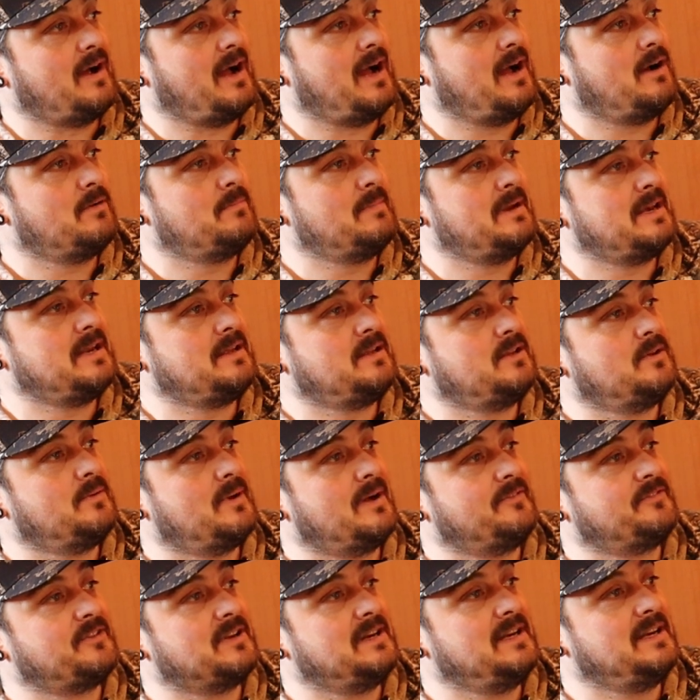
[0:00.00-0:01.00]
out how many you
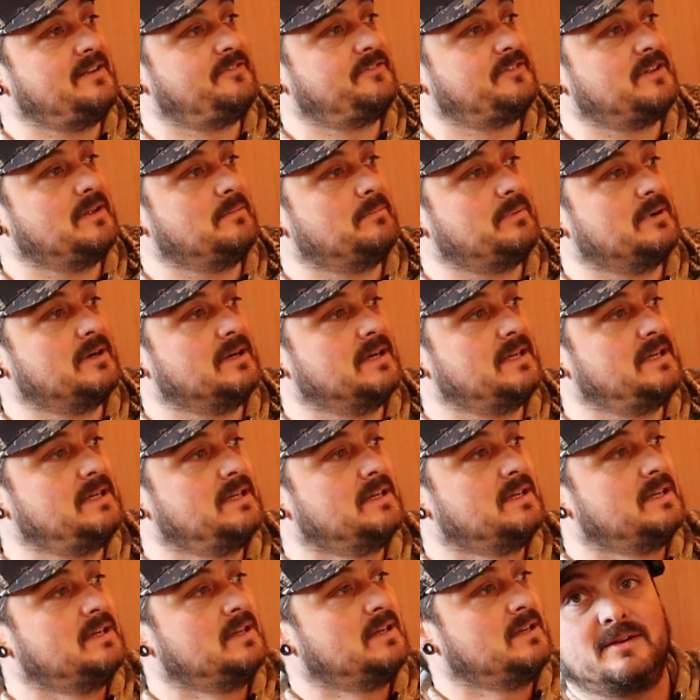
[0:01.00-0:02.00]
have to lift it by
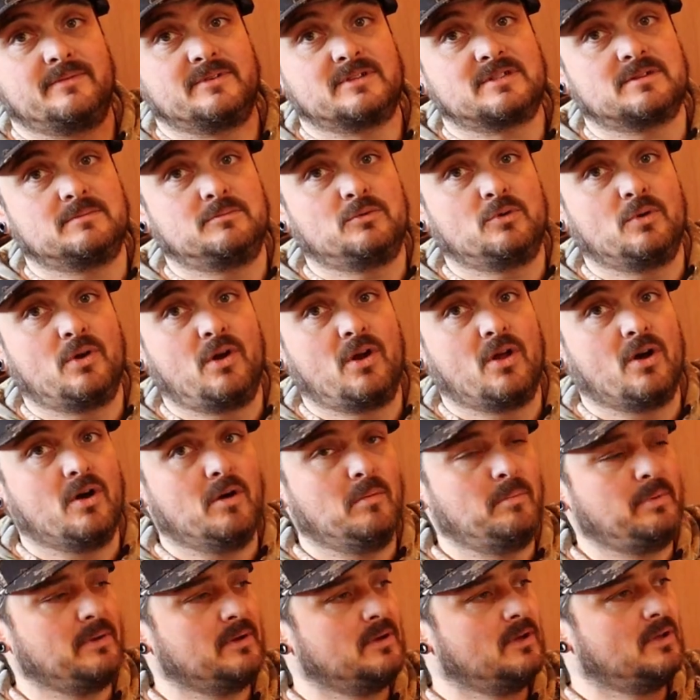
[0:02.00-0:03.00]
to give it some more
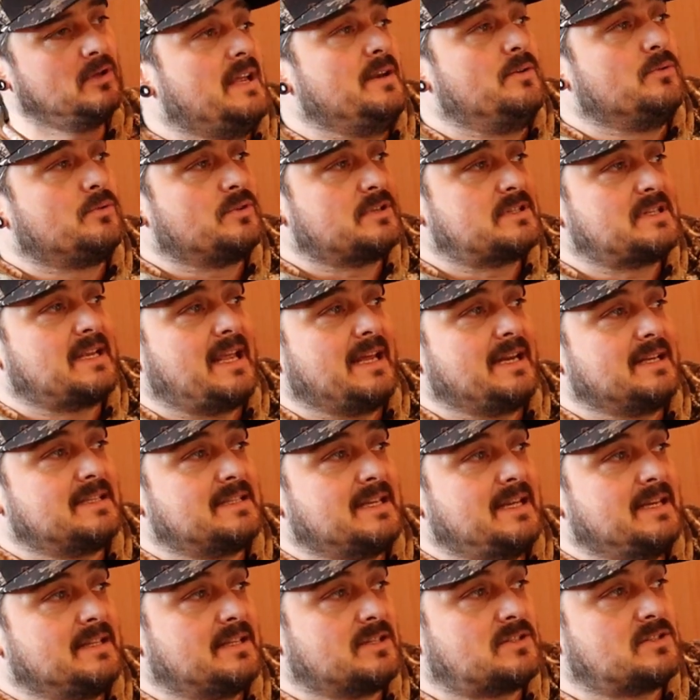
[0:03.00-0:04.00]
lob in order to get it
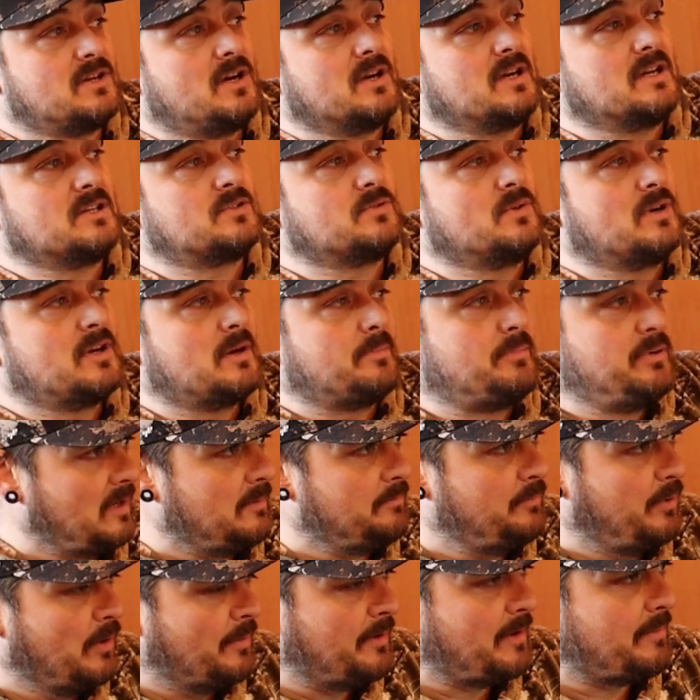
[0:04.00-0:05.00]
to hit the target. So I'm going to
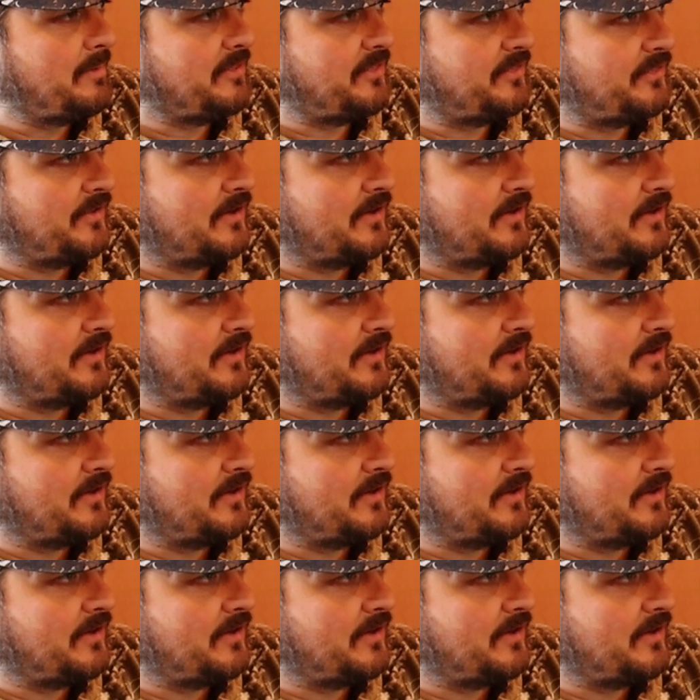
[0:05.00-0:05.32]
put one up at